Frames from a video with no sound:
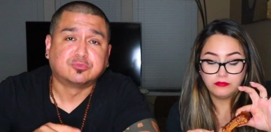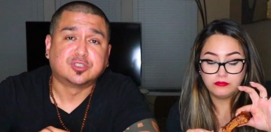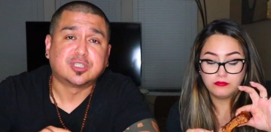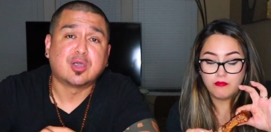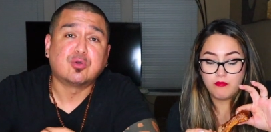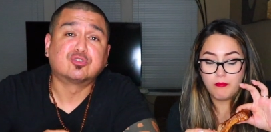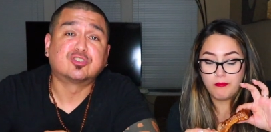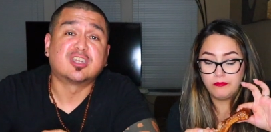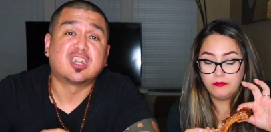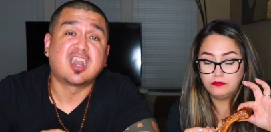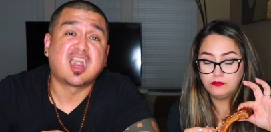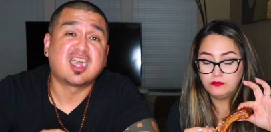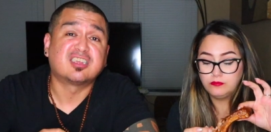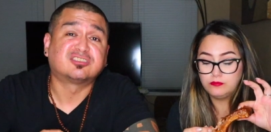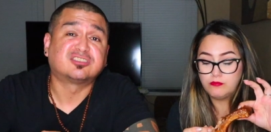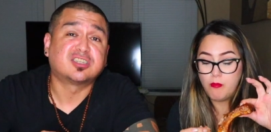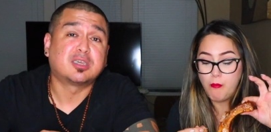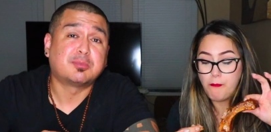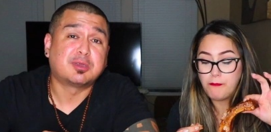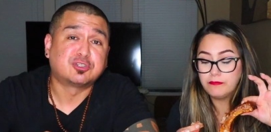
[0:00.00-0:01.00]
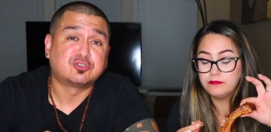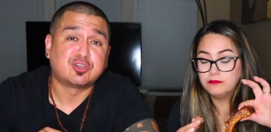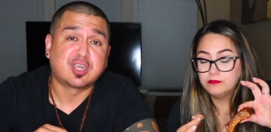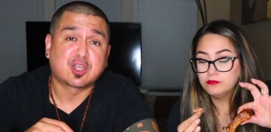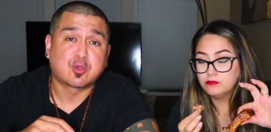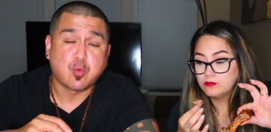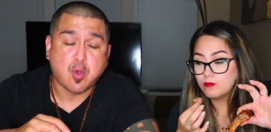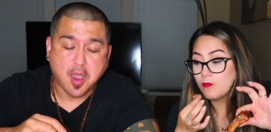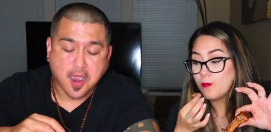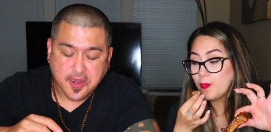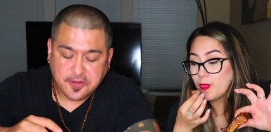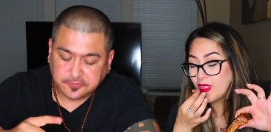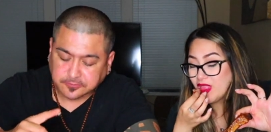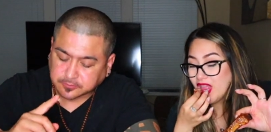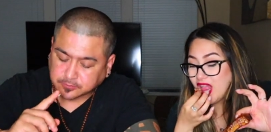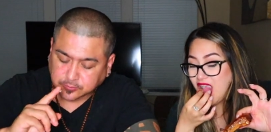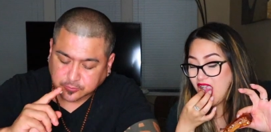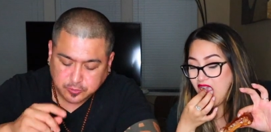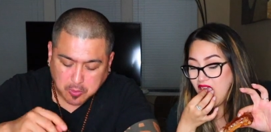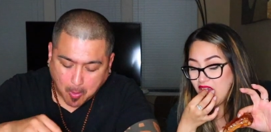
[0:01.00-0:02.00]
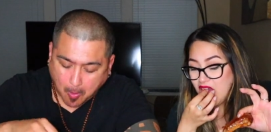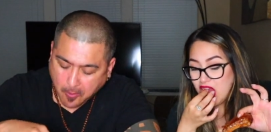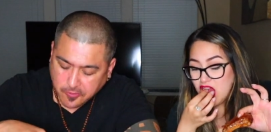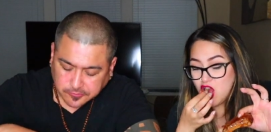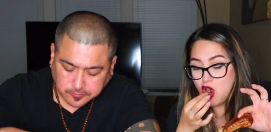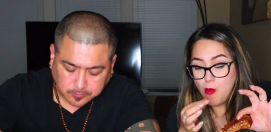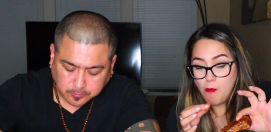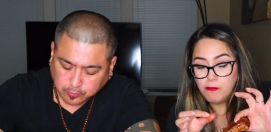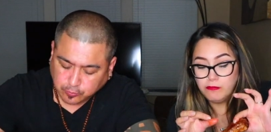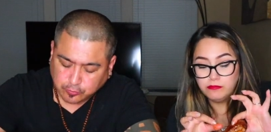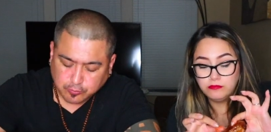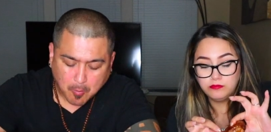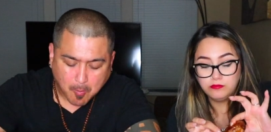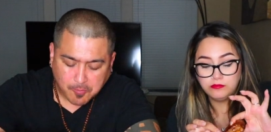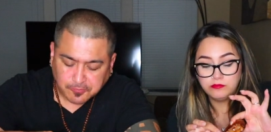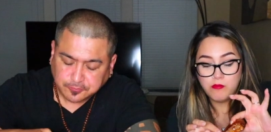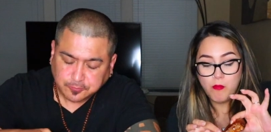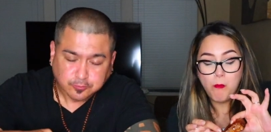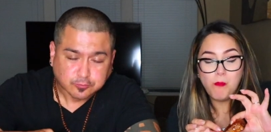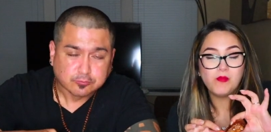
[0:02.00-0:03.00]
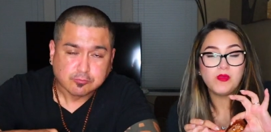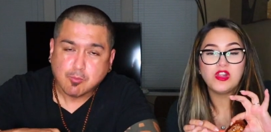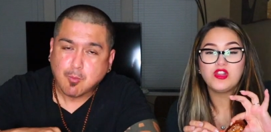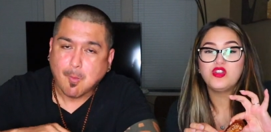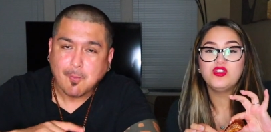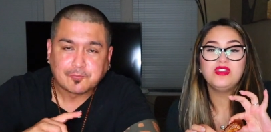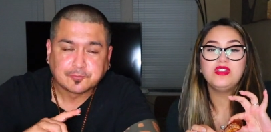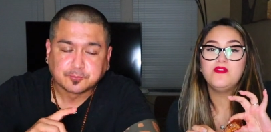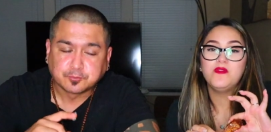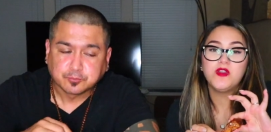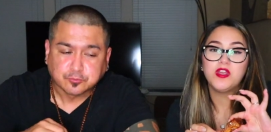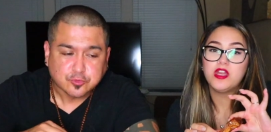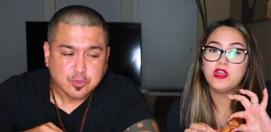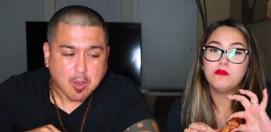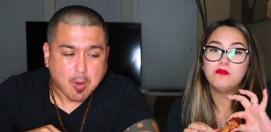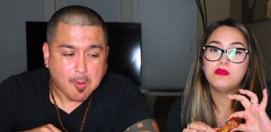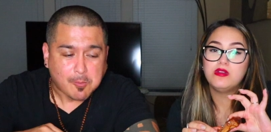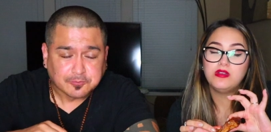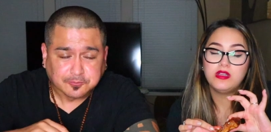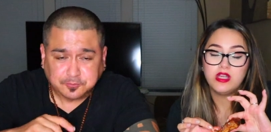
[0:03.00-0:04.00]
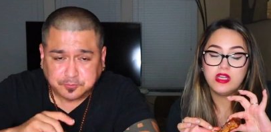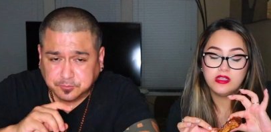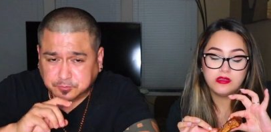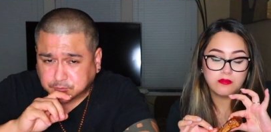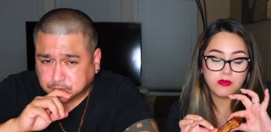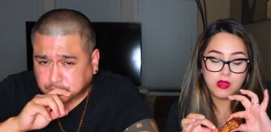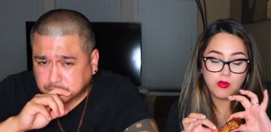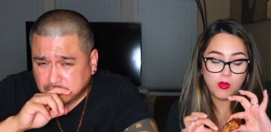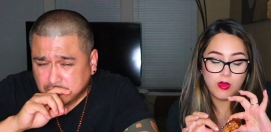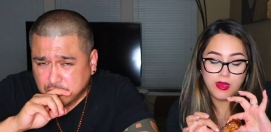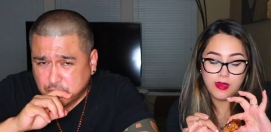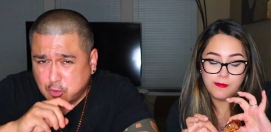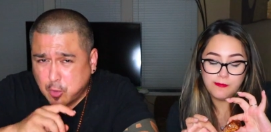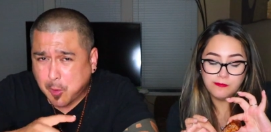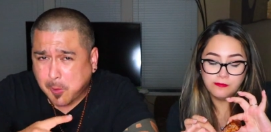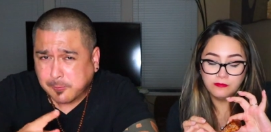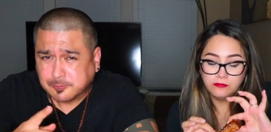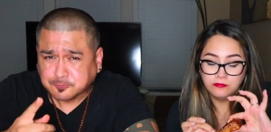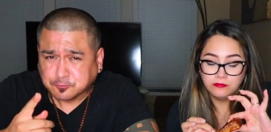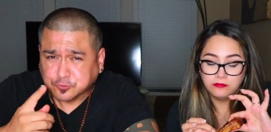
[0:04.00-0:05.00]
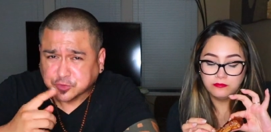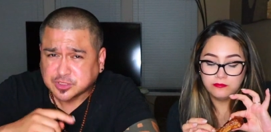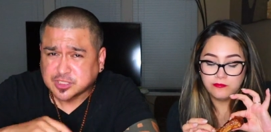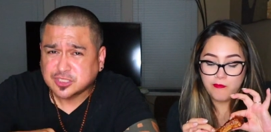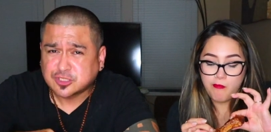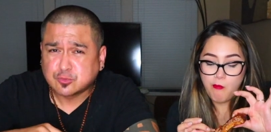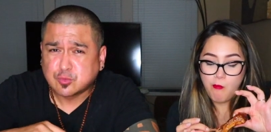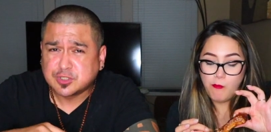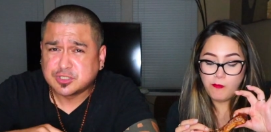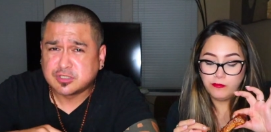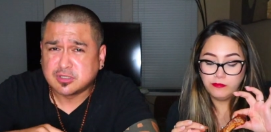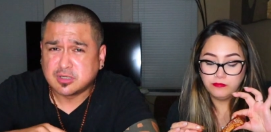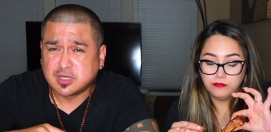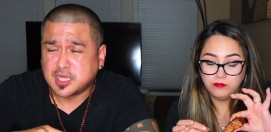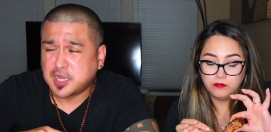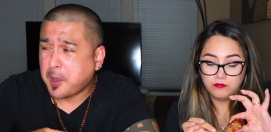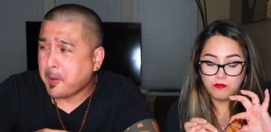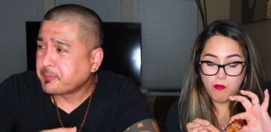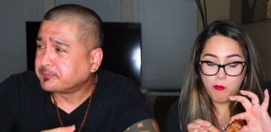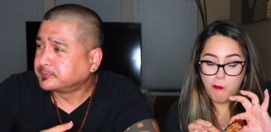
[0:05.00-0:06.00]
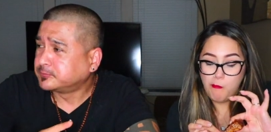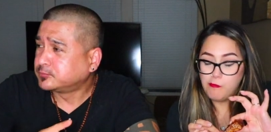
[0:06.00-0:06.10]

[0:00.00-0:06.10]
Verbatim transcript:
Speaker 1: That was the last time I drank wine. Mm -hmm.
Speaker 2: I couldn't even get him to taste my wine.
Speaker 1: Just recently,